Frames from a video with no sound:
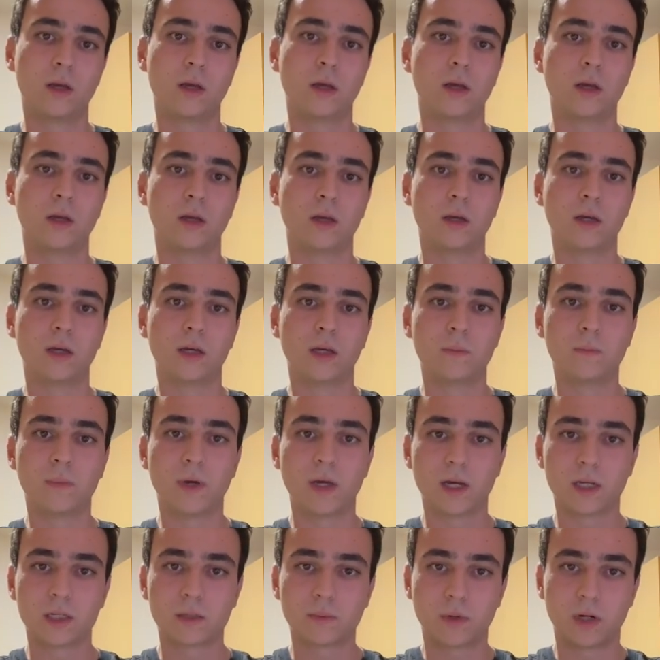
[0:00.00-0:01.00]
In my
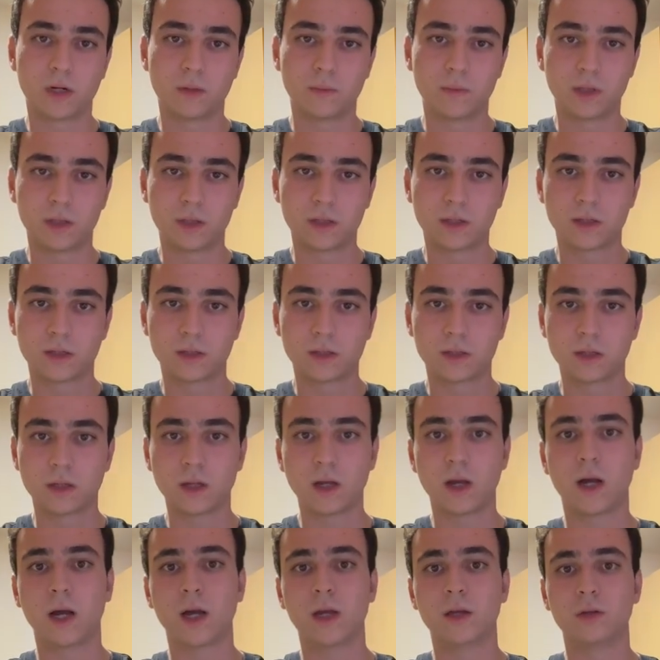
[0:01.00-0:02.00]
experiment,
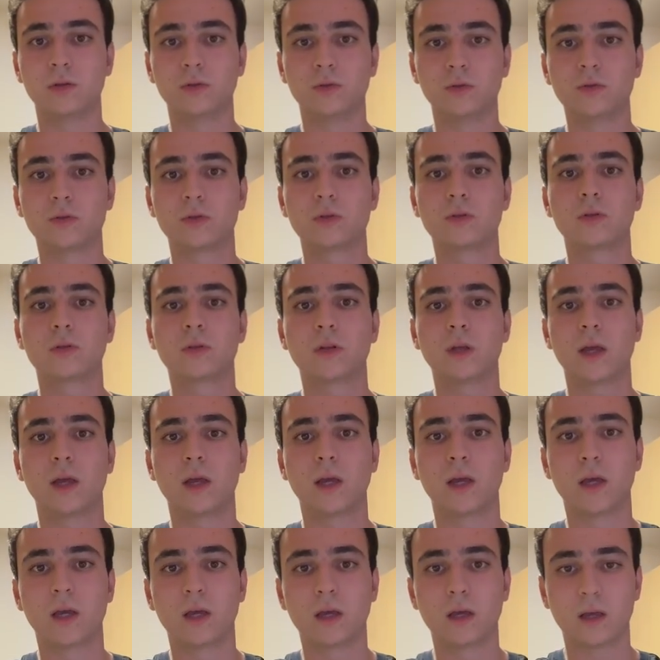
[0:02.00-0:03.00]
I used
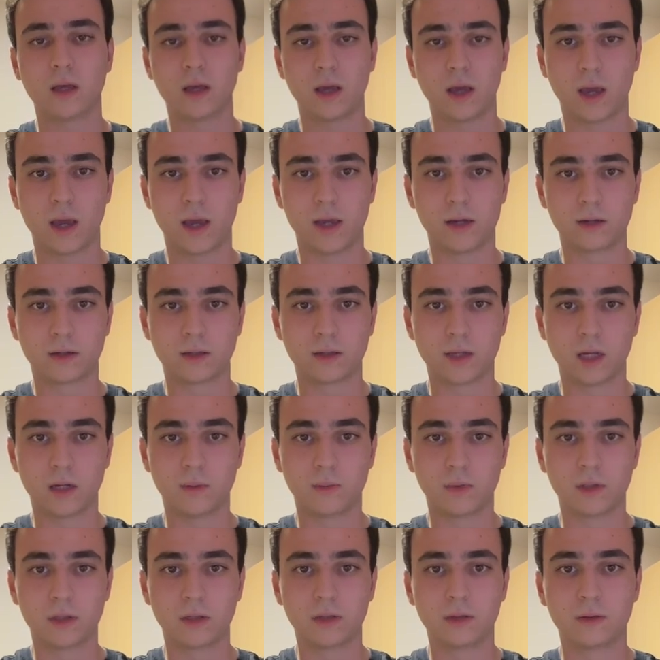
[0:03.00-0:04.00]
an air table.